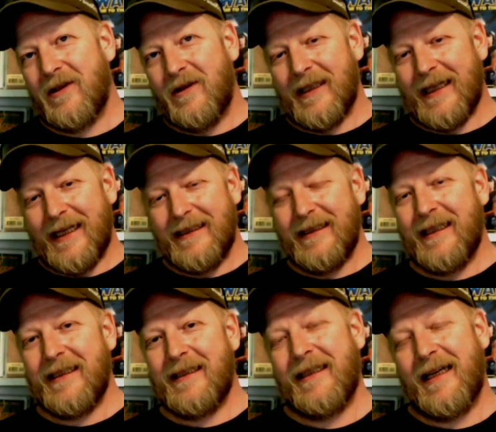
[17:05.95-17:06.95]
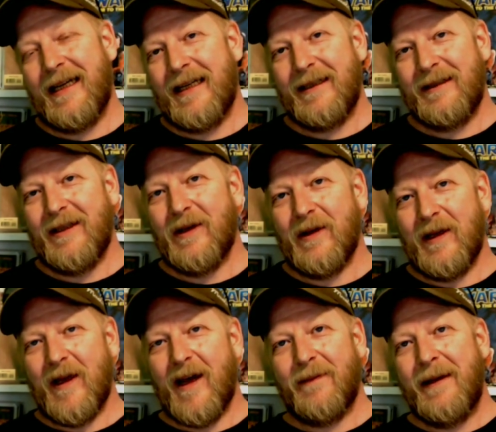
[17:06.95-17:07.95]
Glad that you know, a
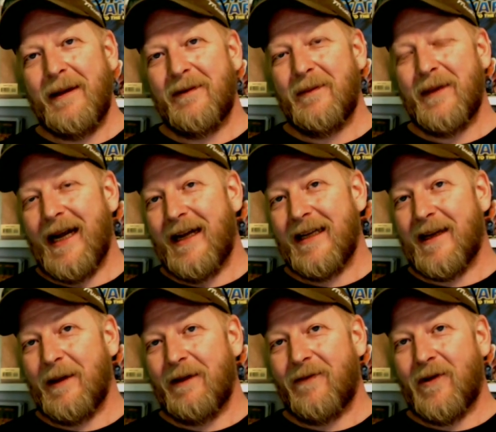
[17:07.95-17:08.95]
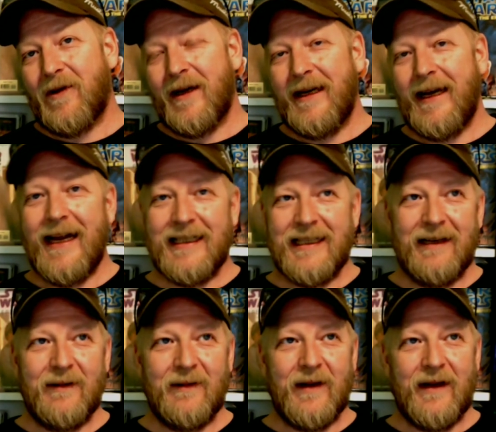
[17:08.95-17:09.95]
lot of people have been asking me for it,
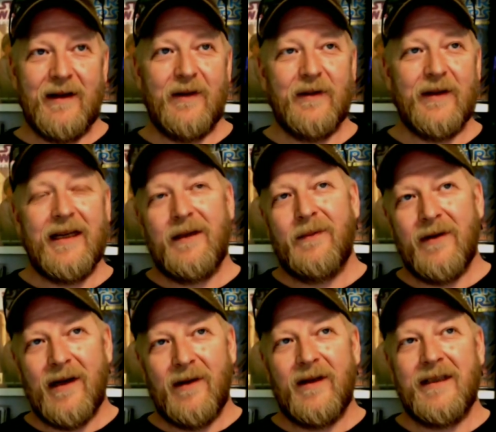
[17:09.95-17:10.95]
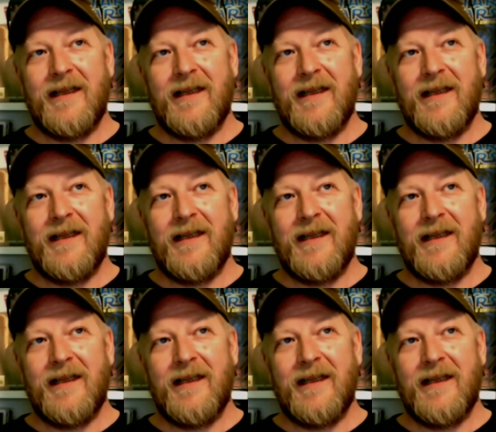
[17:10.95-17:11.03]
asking, can you put out one?